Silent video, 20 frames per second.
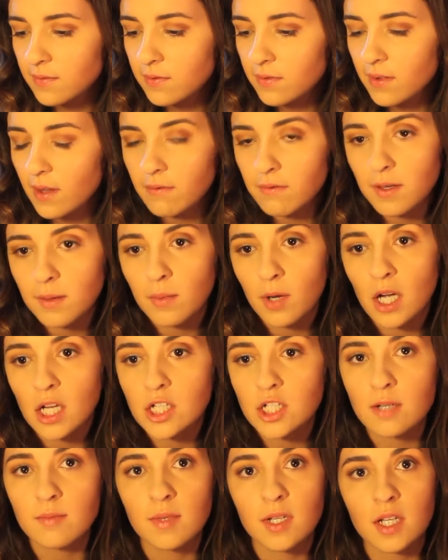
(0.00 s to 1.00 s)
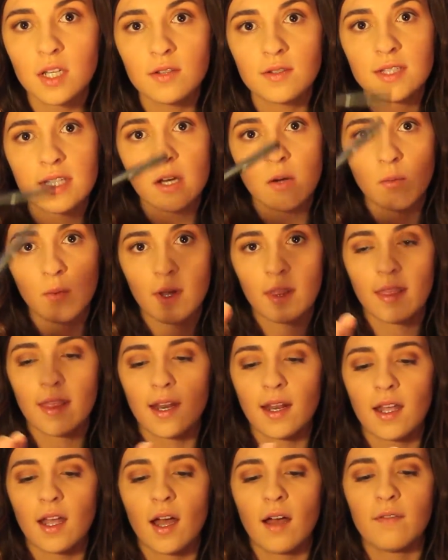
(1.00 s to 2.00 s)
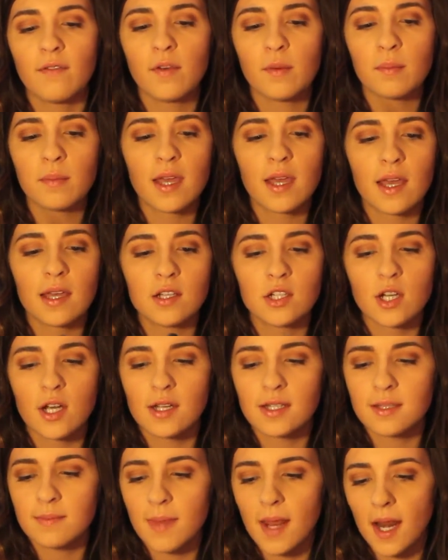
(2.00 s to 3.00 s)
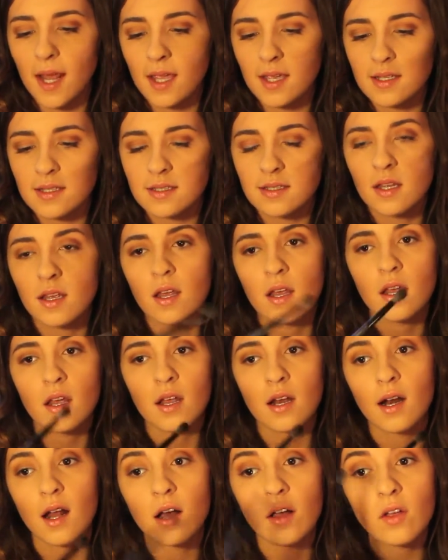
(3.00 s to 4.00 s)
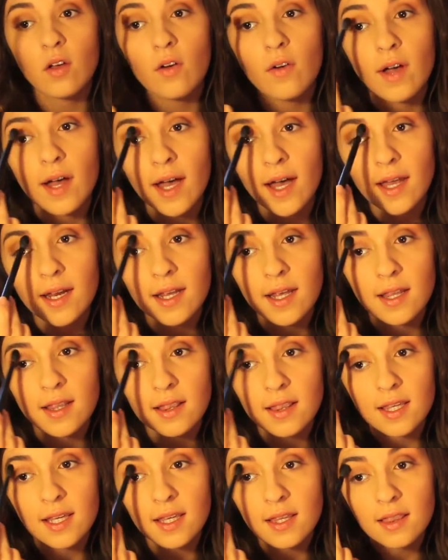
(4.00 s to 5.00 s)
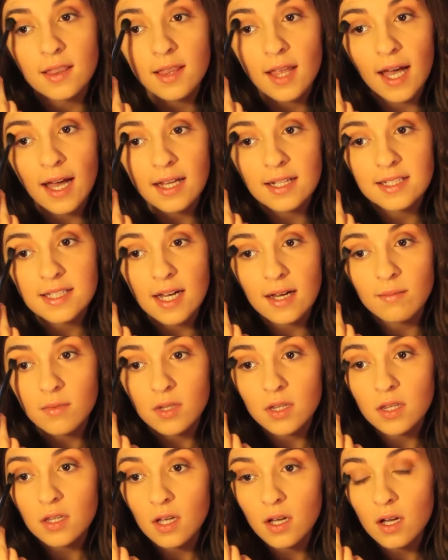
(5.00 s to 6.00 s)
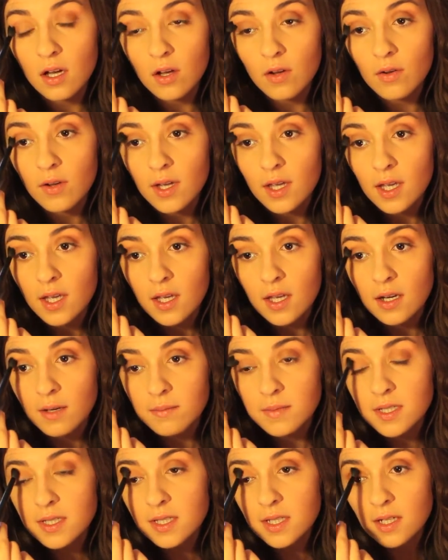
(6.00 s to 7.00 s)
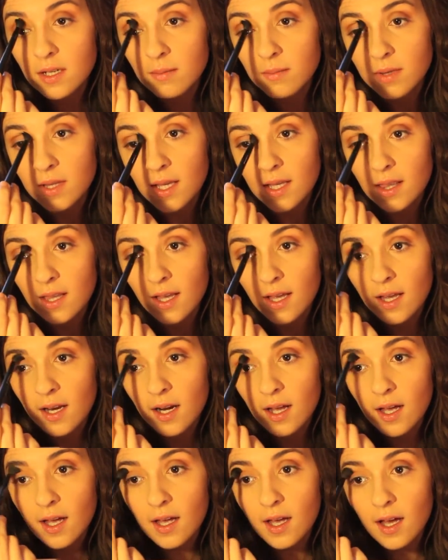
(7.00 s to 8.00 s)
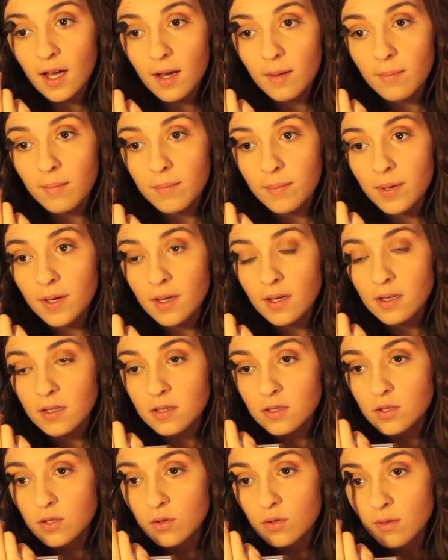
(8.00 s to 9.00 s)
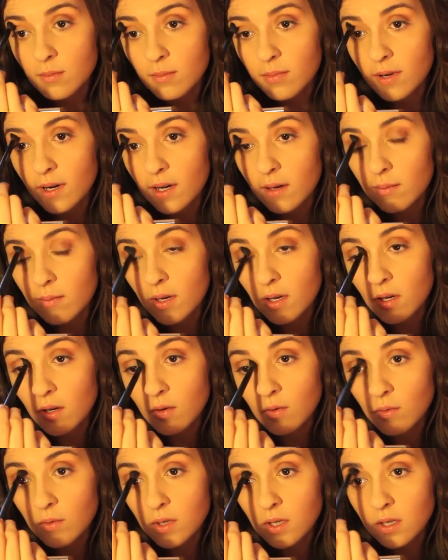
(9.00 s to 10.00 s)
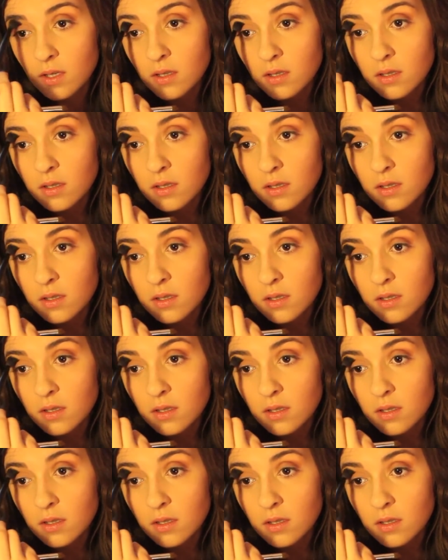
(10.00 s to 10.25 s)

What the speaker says: fluffy brush. I'm going to use that one that I got from BH Cosmetics, and I'll go ahead and link that down below. I'm just going to blend that up to the brow bone